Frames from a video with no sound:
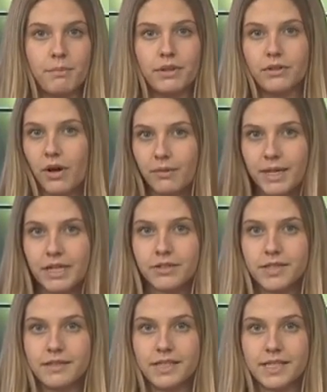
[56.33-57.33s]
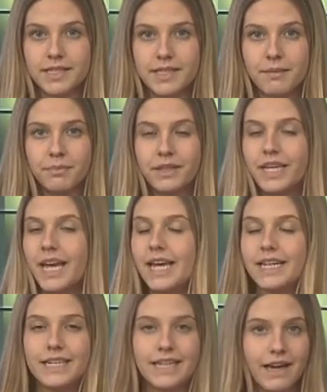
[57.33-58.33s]
But lawmakers in the Assembly
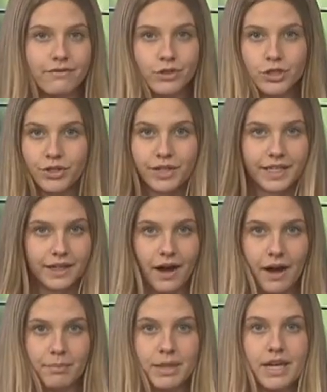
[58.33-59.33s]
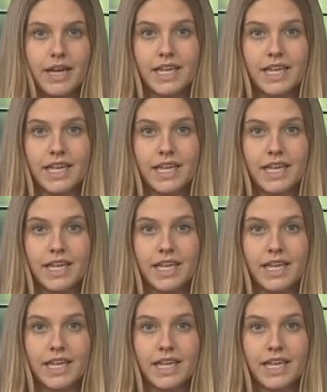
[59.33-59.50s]
never took it up,